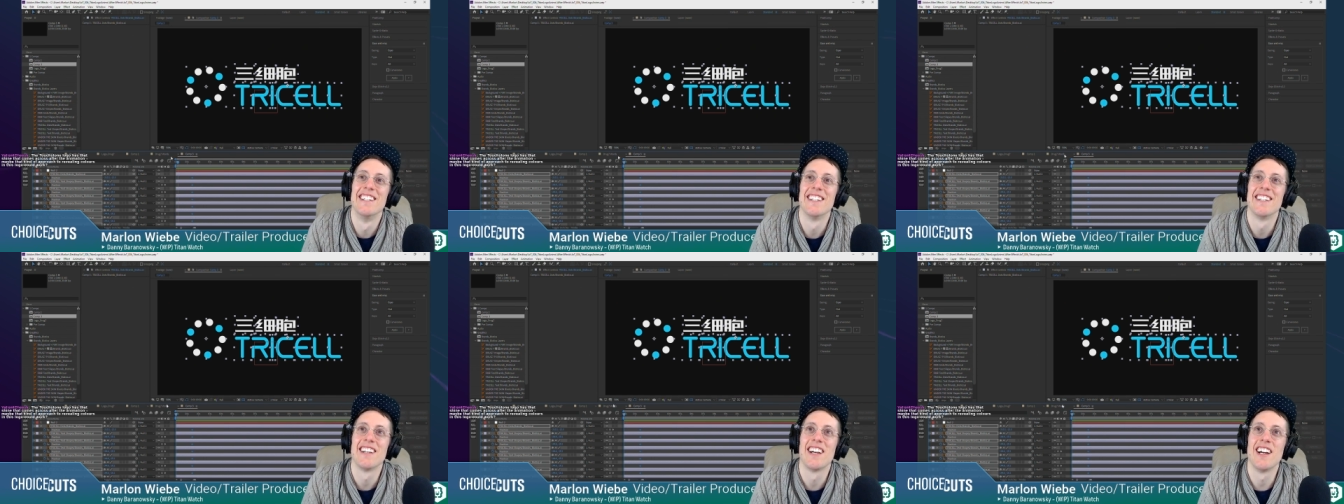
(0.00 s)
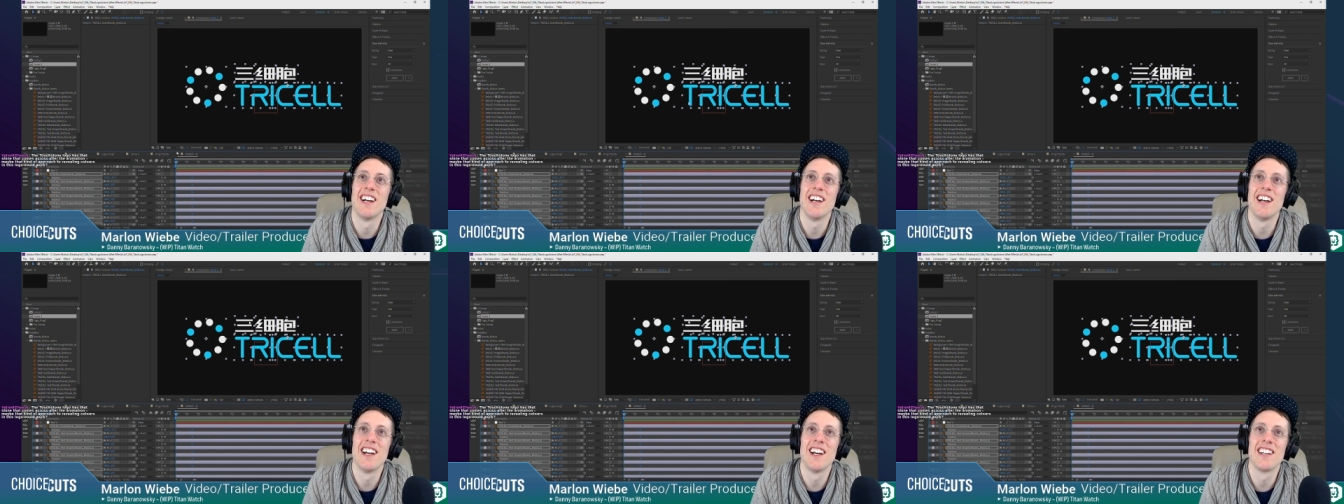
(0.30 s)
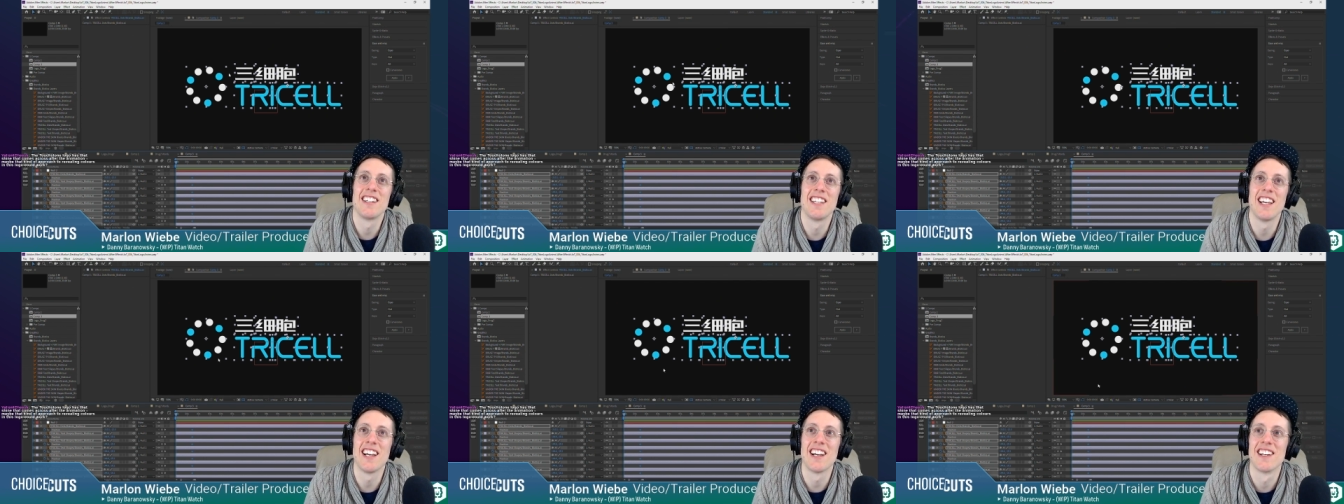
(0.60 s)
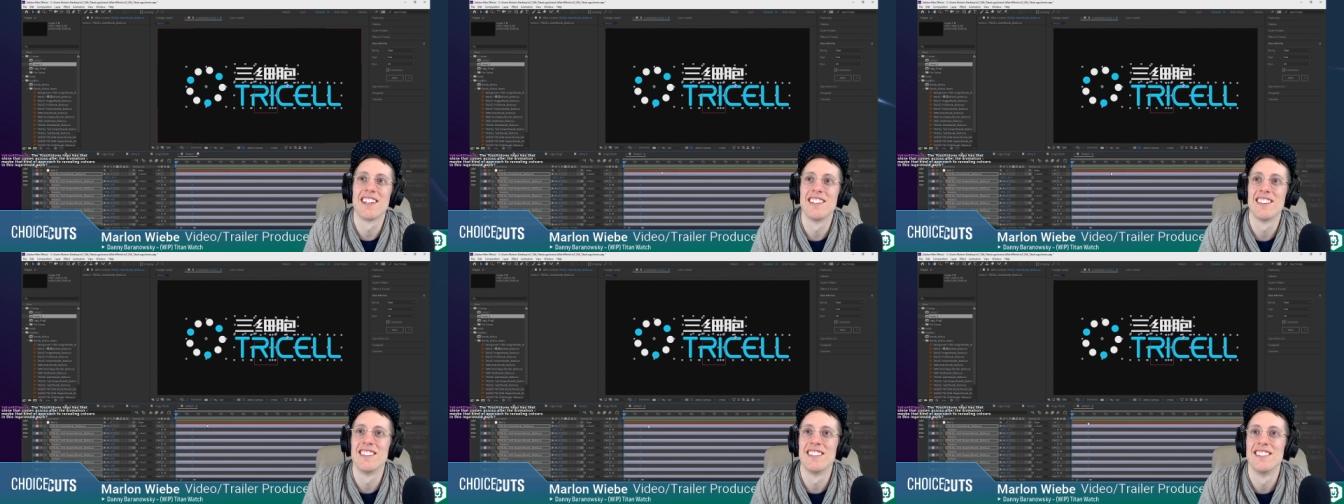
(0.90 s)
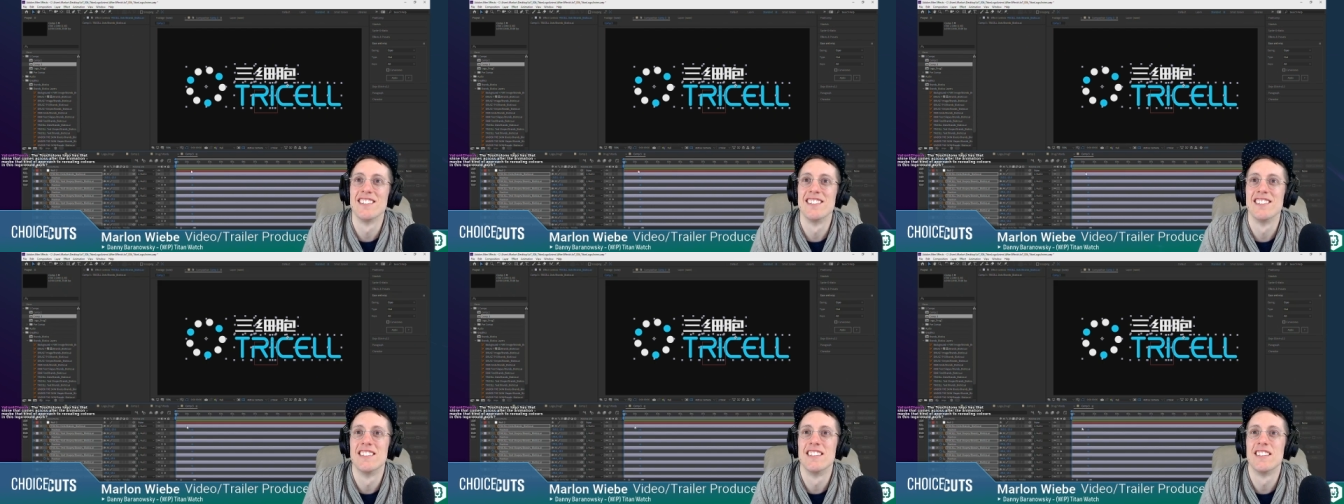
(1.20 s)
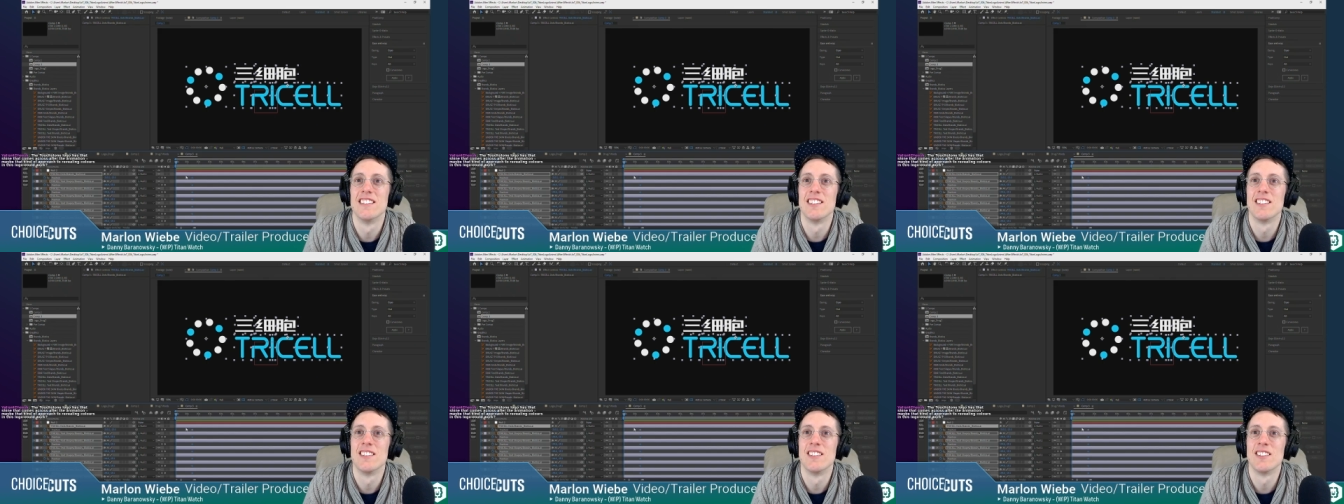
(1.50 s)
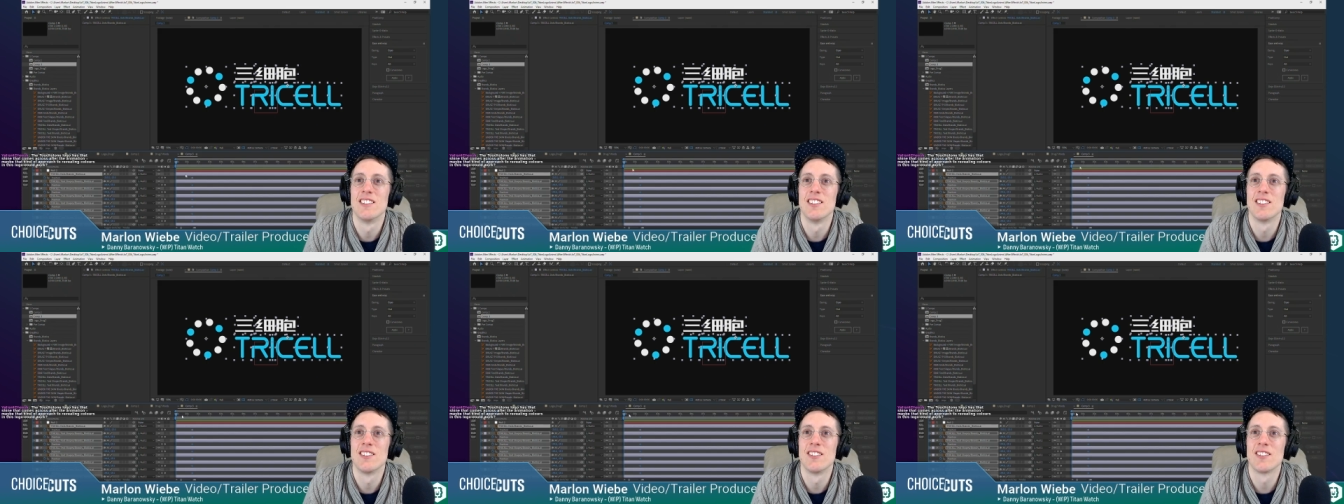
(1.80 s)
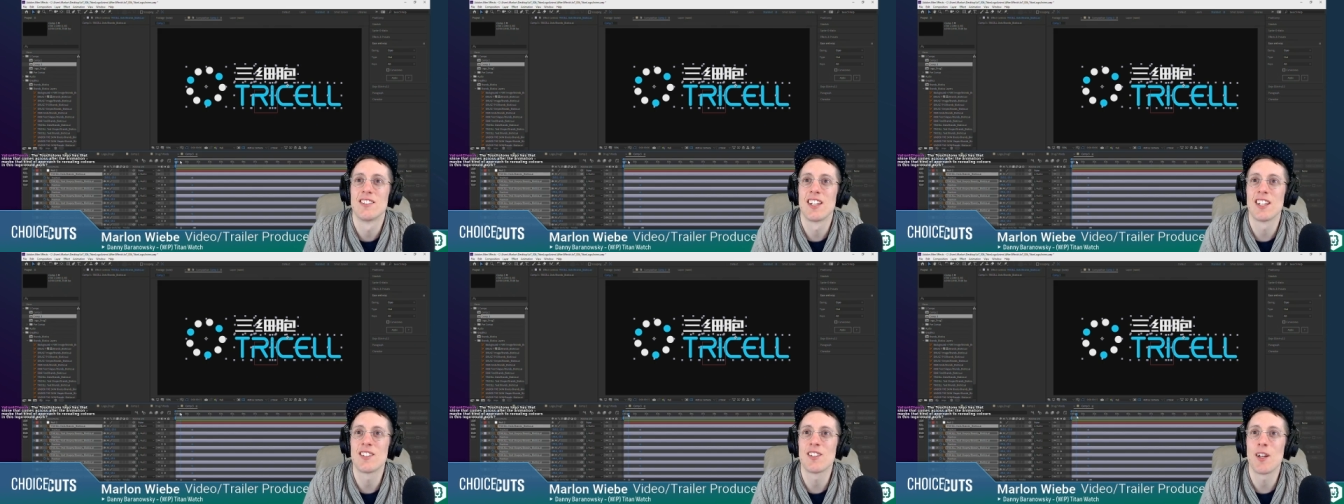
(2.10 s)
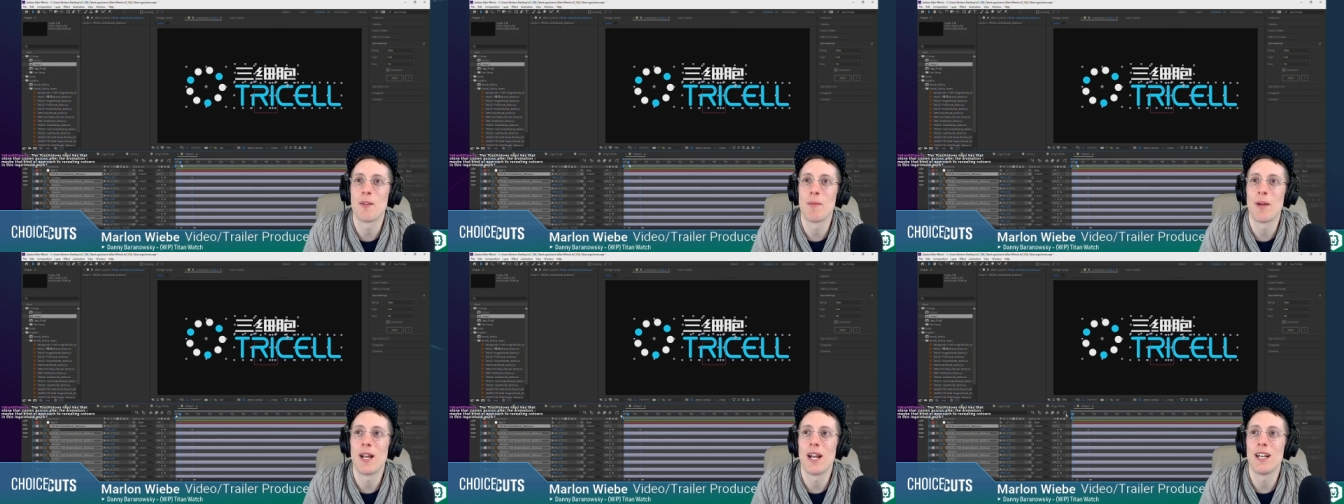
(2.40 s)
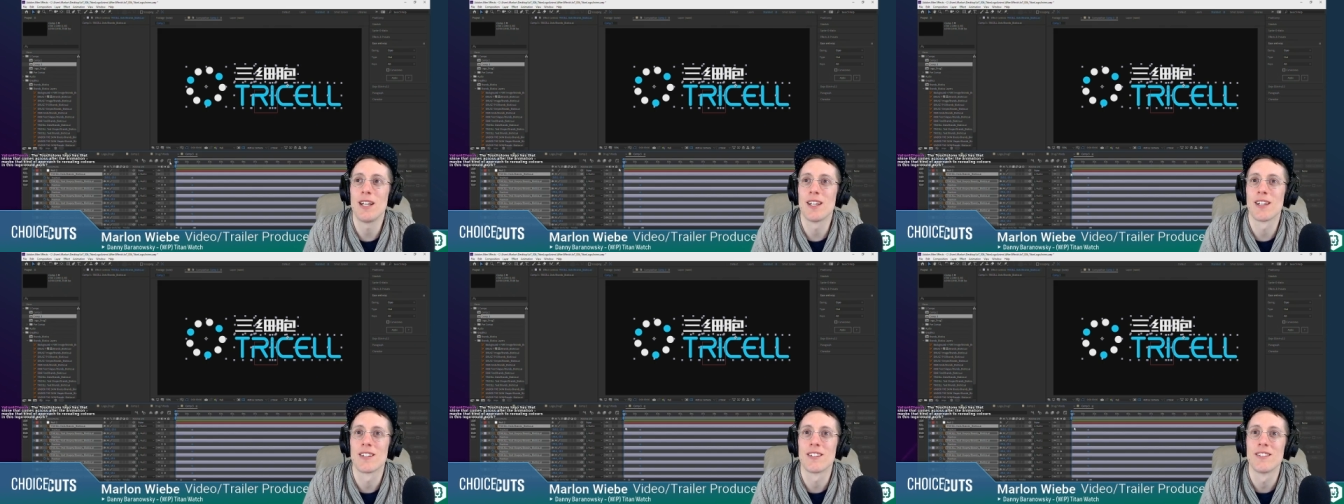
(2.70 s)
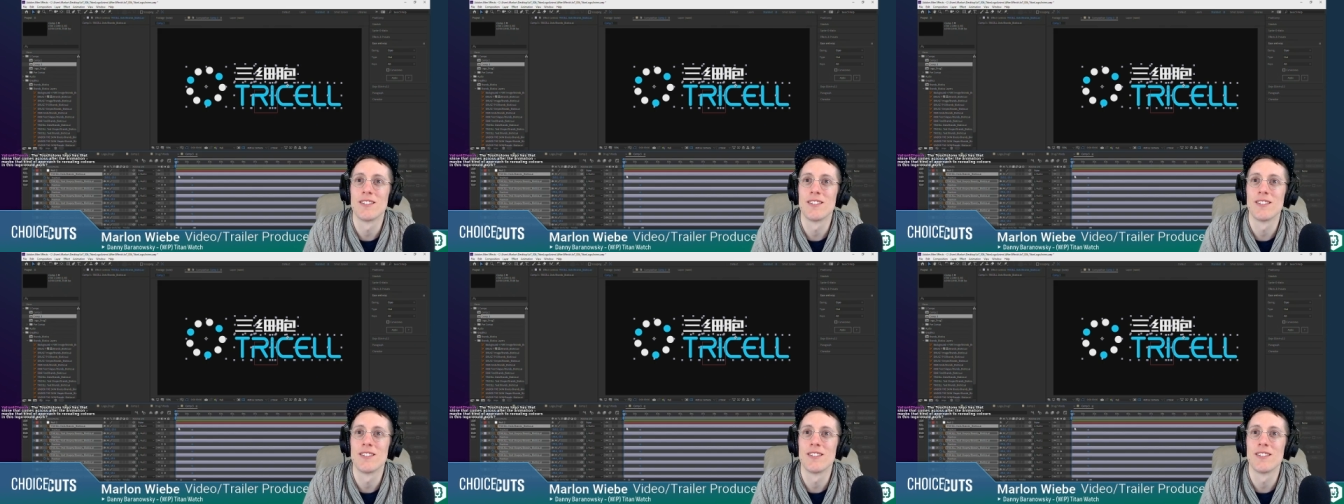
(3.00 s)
Yeah, that's not a bad idea.